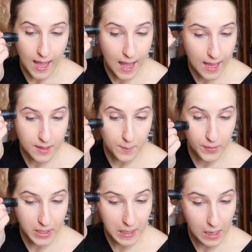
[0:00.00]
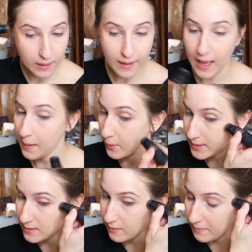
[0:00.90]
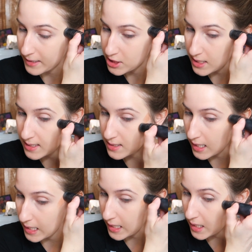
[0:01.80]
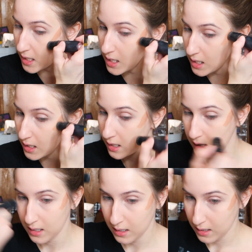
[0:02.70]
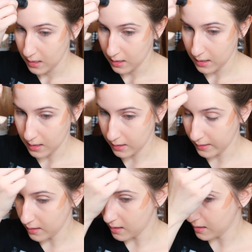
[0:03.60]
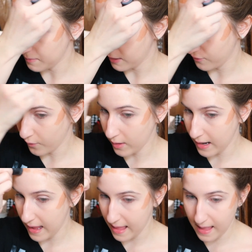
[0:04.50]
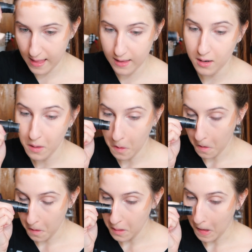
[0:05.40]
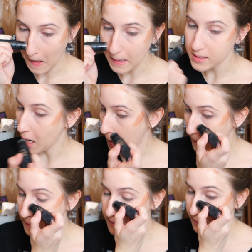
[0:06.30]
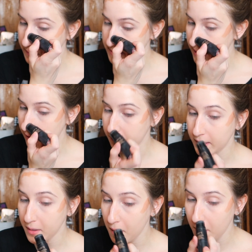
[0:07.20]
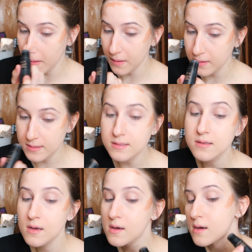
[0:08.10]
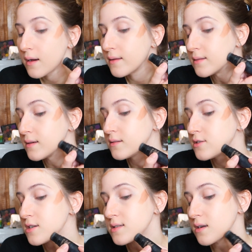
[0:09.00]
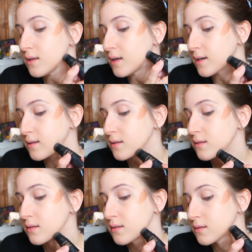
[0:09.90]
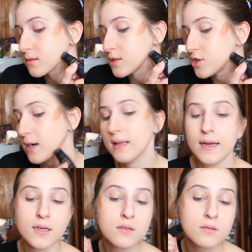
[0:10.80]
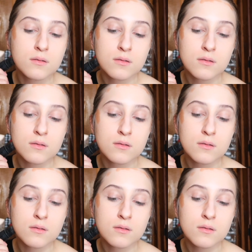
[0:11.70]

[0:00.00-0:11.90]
and put it on the high points of my cheeks right here, a little on my forehead, a dot or two on the side of my nose, and then just along the jawline.